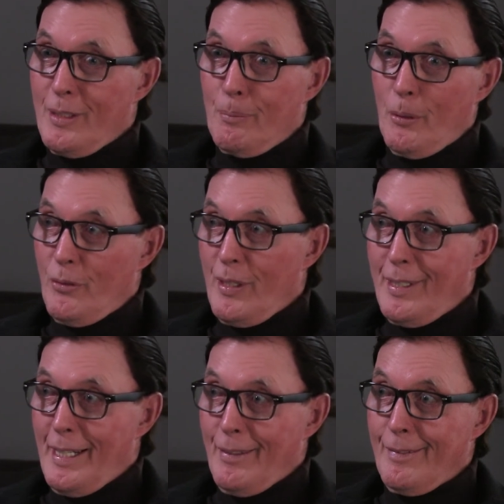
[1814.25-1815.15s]
You both sit
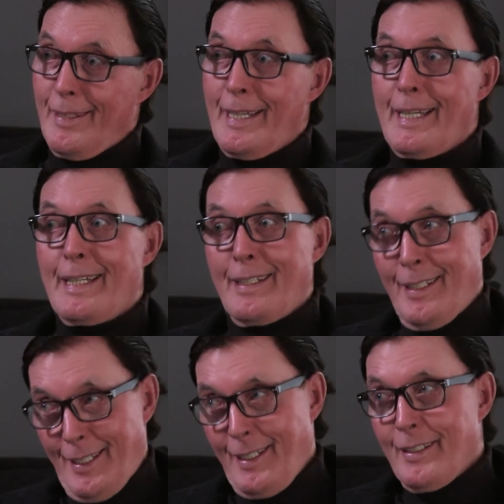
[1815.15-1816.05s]
down and say, hey,
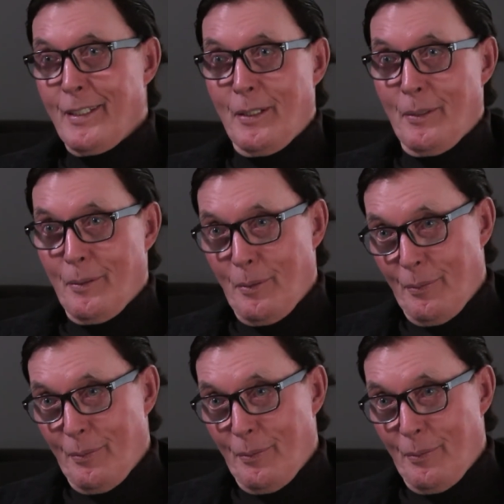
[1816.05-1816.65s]
you know,